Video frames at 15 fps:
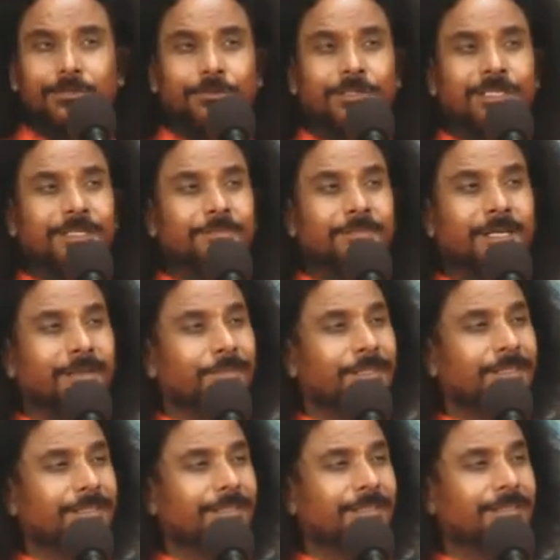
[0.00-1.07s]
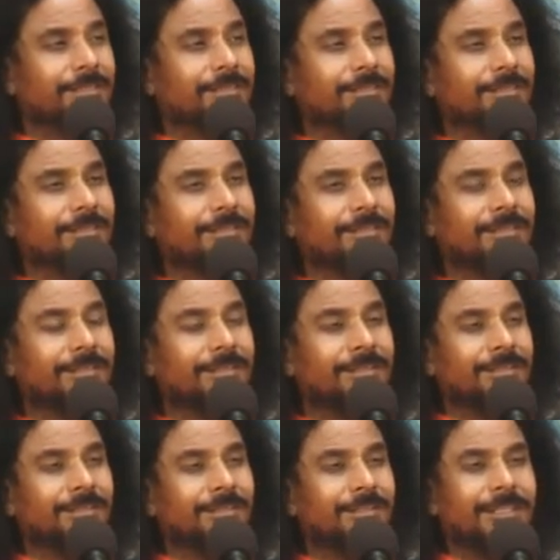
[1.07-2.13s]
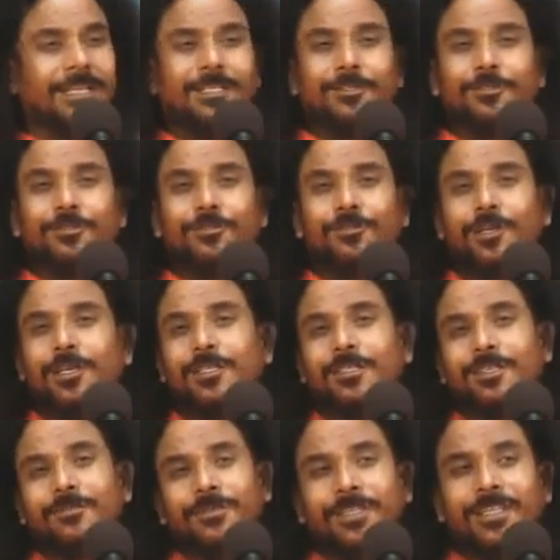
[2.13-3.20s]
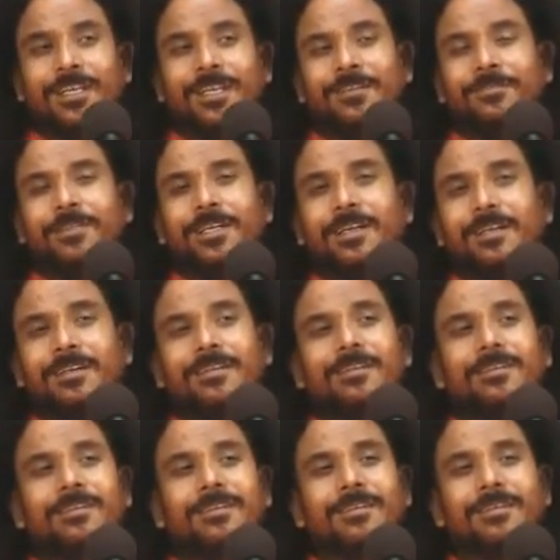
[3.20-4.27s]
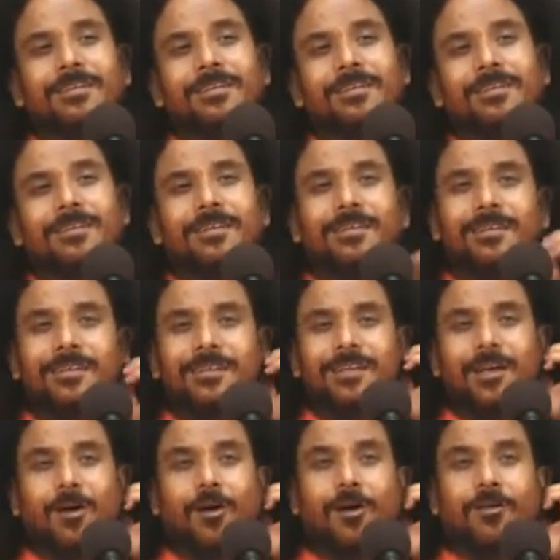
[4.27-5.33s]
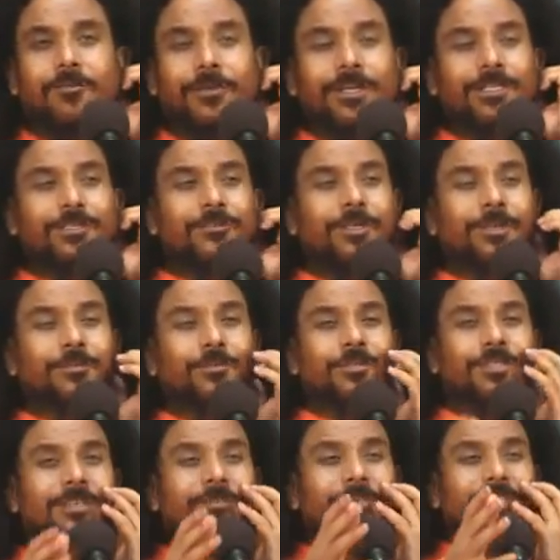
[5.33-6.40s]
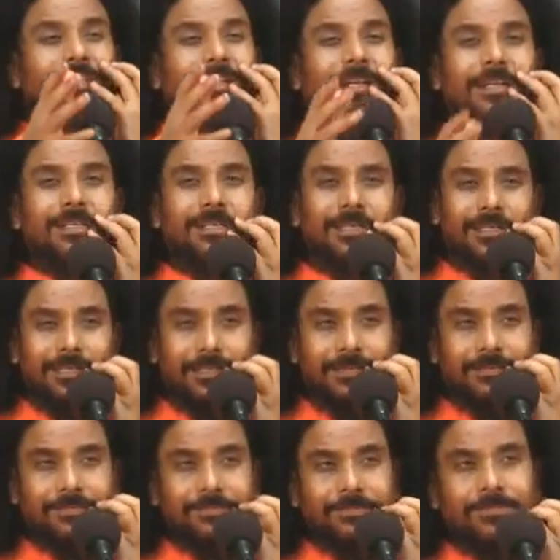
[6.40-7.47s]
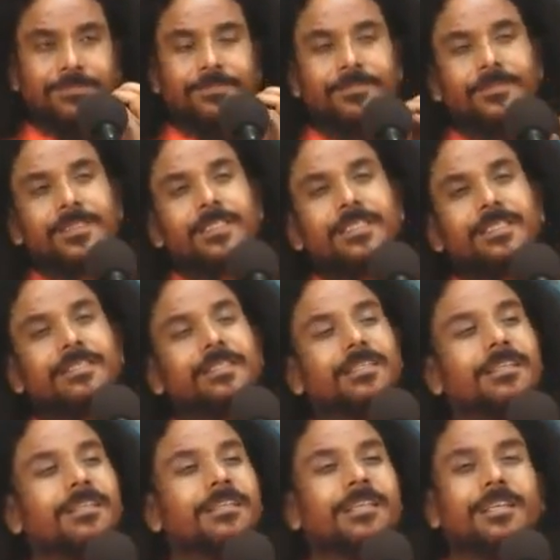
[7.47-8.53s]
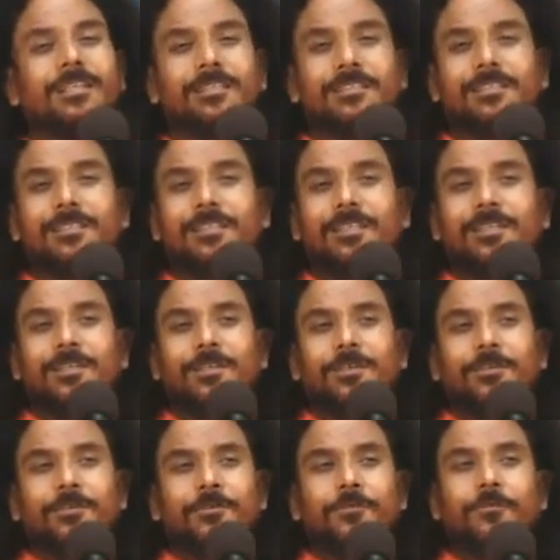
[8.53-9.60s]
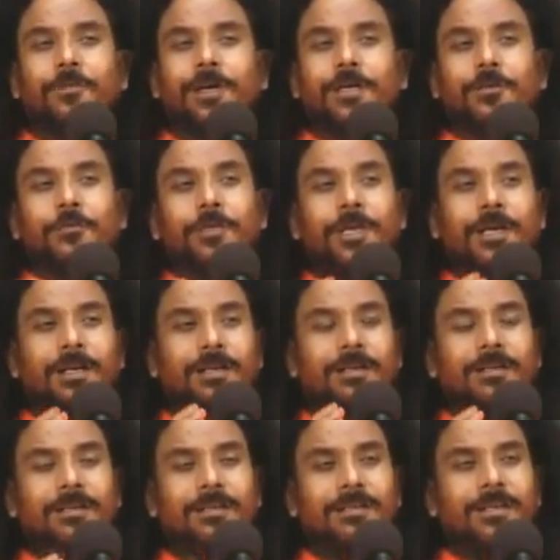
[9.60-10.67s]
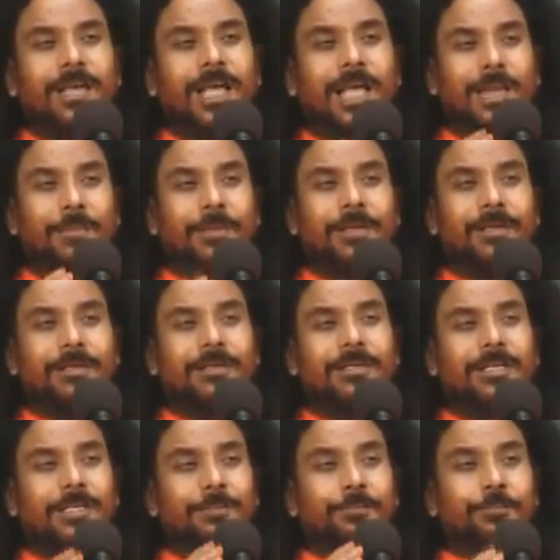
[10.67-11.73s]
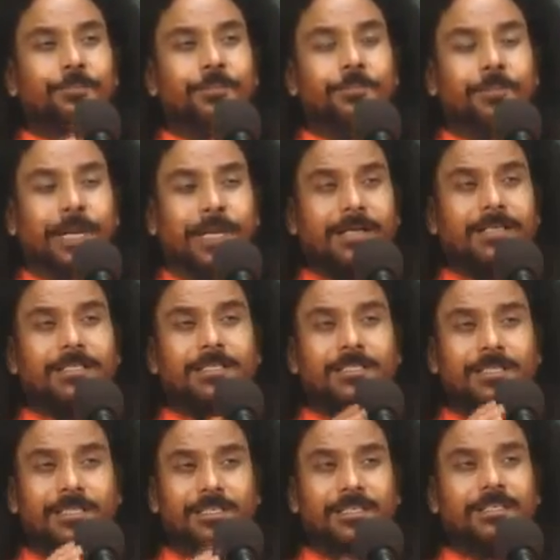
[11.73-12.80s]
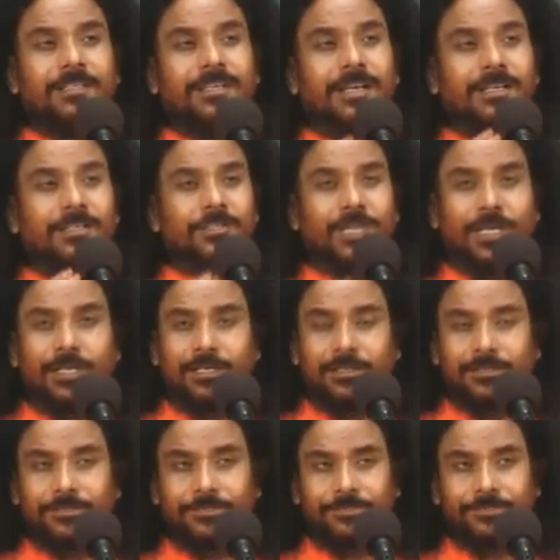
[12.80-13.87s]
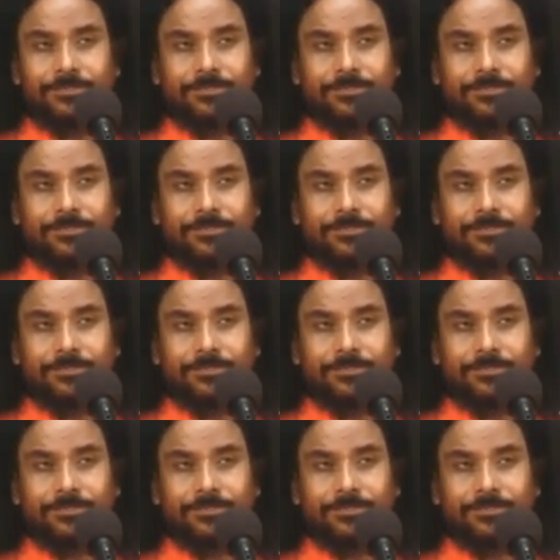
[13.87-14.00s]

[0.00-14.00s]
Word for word: You don't have common sense that you should not serve with the left hand. Always you have to serve with the right hand. This is the things what we are having in practice in India and China.